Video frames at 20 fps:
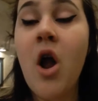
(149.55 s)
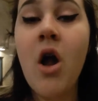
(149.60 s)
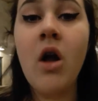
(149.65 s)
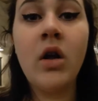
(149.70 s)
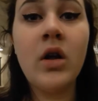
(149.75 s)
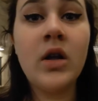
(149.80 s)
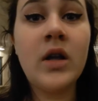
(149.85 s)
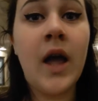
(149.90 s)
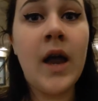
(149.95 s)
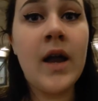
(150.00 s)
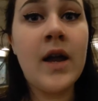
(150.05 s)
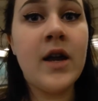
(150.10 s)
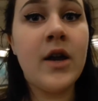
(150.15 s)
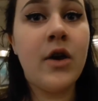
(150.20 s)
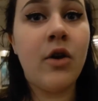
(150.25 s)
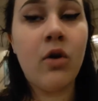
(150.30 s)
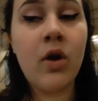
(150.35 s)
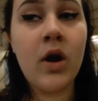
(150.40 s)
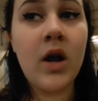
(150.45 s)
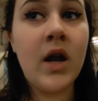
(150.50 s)
drunk and
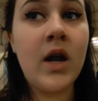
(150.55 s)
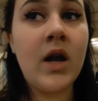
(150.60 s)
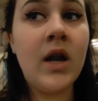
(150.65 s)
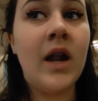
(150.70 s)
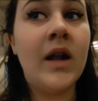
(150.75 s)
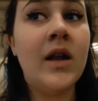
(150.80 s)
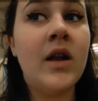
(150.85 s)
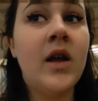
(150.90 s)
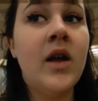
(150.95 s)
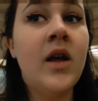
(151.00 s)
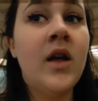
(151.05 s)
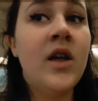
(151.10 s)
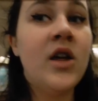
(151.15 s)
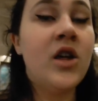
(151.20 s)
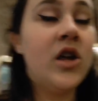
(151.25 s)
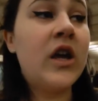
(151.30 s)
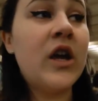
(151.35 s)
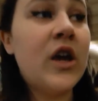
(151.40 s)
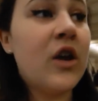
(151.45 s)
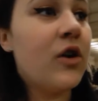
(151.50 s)
in green and
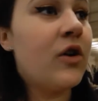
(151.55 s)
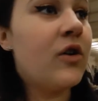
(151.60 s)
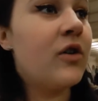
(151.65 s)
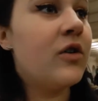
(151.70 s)
cute.